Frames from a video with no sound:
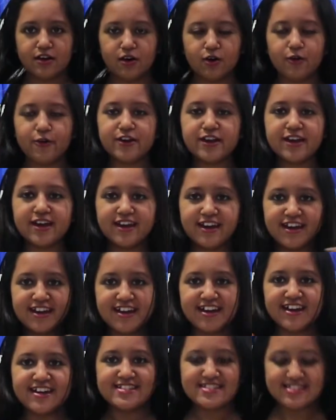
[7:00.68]

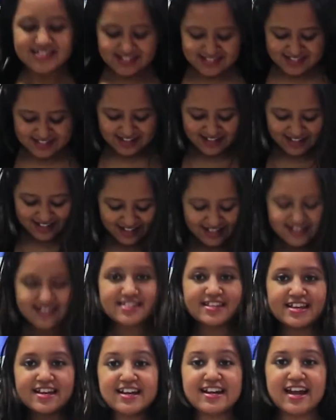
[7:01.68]
Okay,
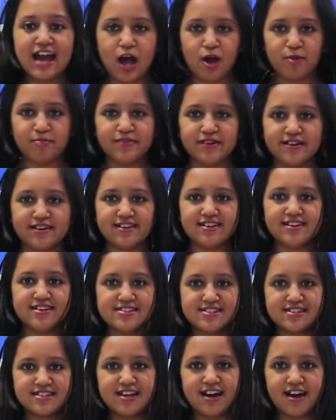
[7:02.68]
it happened.
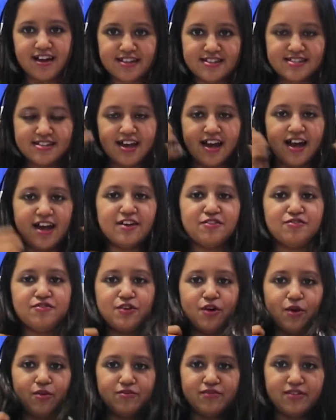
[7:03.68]
It's a nice hack.
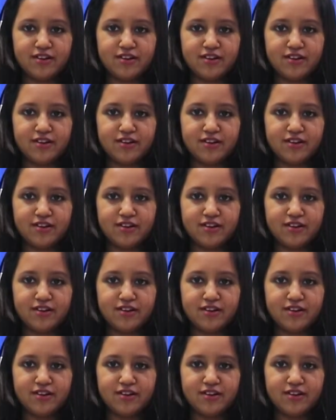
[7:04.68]
From